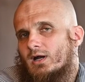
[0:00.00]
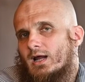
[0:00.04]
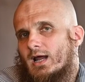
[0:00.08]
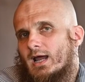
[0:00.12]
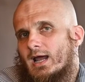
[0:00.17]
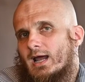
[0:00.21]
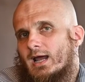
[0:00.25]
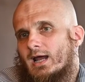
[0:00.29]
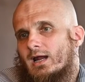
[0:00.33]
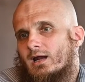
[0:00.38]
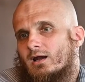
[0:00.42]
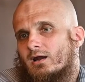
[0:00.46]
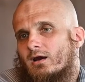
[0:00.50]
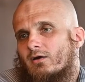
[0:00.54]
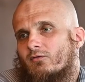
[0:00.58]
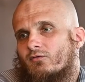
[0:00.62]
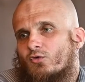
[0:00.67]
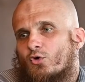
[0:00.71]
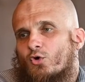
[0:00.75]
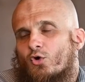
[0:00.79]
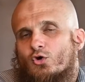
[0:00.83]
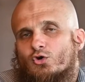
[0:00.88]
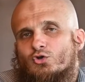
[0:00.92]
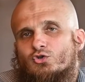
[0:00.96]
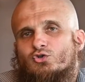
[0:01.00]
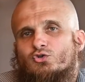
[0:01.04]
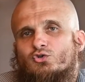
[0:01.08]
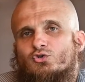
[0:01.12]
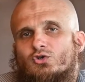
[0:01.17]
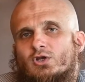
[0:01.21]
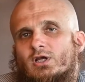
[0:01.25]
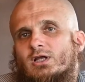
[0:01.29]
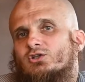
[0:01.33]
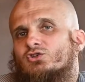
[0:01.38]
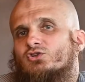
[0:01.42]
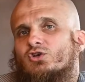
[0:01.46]
And of course,
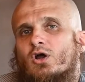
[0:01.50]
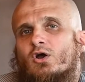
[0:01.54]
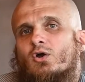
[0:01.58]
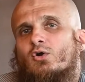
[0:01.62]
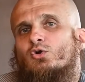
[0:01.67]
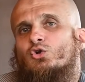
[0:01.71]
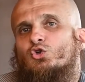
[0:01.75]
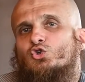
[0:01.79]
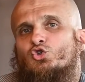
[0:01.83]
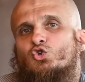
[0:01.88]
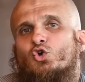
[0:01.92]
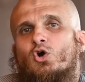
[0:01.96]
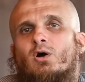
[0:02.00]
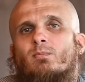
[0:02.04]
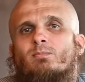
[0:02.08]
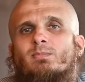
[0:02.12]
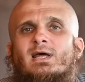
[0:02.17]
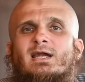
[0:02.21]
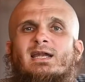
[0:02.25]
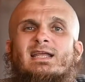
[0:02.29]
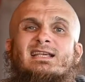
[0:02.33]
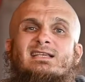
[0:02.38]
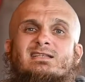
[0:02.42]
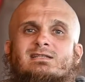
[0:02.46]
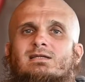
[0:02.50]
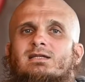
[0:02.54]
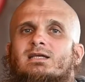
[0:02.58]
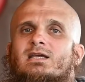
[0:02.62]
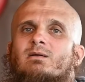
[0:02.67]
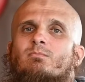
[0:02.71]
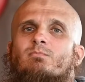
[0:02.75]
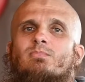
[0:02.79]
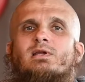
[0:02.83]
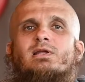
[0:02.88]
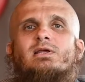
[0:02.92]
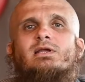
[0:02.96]
it's not going to show up that easily
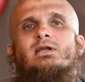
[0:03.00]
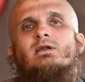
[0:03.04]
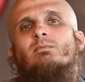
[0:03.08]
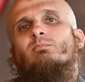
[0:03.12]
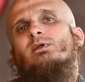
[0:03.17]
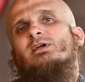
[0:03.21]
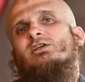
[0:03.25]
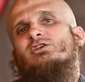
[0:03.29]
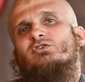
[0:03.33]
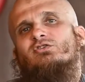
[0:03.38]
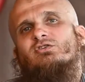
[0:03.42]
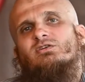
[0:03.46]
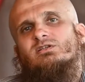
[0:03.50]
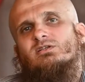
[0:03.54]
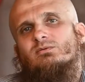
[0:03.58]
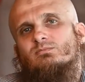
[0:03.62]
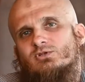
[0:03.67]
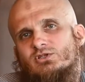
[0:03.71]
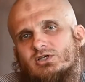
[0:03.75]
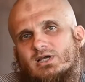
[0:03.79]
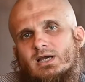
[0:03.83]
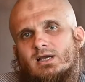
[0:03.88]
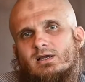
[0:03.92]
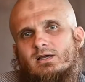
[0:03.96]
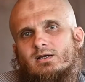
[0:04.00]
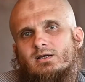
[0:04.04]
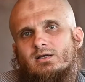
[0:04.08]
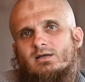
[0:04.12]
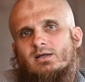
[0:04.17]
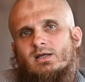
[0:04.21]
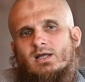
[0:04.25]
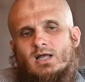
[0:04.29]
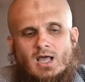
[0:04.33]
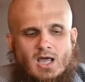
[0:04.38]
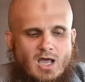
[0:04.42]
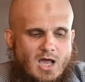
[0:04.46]
in a plagiarism check.
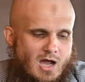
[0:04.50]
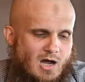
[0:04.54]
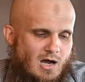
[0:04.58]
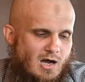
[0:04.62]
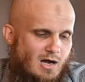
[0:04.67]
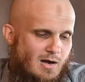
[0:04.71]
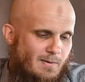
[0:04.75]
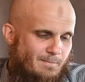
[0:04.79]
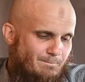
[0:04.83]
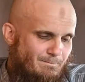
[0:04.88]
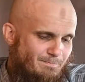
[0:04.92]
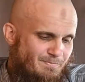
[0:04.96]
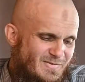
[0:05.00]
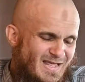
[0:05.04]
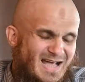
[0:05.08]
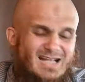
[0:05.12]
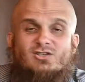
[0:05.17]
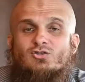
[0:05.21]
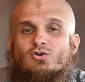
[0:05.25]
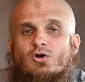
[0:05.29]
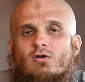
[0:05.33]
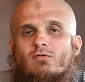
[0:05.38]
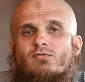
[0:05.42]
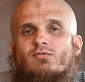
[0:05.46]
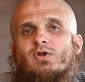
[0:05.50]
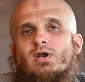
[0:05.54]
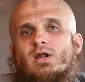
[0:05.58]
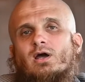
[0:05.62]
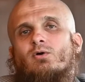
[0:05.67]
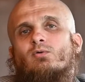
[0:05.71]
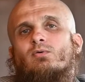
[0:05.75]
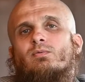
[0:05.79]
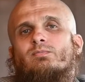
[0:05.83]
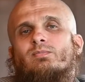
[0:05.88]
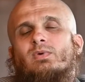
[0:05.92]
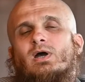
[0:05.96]
That's all for
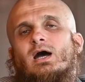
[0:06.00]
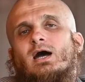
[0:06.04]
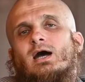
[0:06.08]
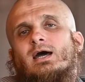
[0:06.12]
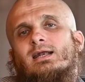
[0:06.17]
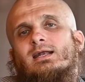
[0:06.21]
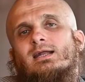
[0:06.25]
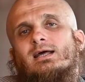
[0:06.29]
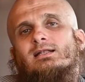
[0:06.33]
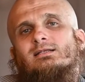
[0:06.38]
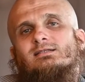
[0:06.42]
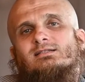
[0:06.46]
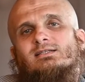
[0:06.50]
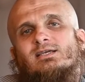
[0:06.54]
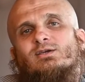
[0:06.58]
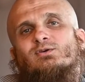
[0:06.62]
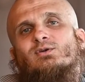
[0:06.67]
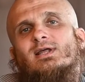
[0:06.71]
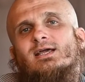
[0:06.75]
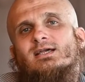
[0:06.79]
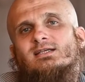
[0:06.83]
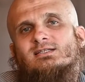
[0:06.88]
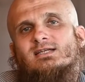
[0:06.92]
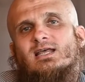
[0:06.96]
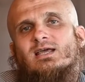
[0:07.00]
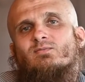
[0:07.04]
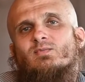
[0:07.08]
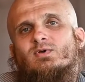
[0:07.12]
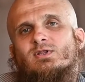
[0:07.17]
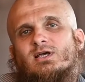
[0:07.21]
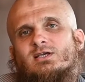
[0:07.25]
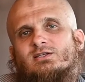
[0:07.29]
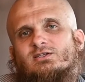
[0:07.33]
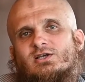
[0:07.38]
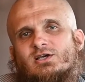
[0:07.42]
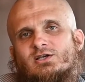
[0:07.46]
now, and I'll see you next time
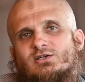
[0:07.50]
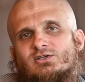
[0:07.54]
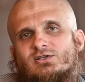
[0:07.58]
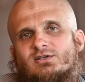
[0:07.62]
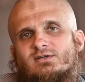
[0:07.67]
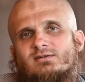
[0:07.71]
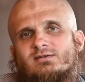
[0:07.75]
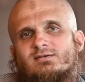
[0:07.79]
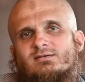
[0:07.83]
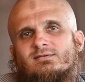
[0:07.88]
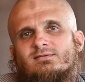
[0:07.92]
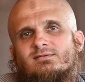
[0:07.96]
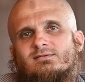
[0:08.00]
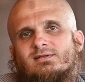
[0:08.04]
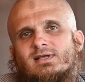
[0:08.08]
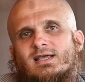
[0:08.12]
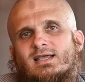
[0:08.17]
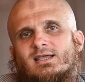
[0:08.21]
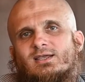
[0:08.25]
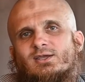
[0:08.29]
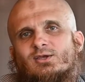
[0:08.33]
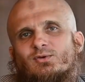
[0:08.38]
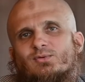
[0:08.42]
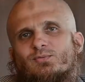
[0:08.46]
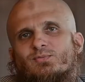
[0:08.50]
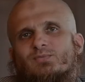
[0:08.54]
with our session. Thank you.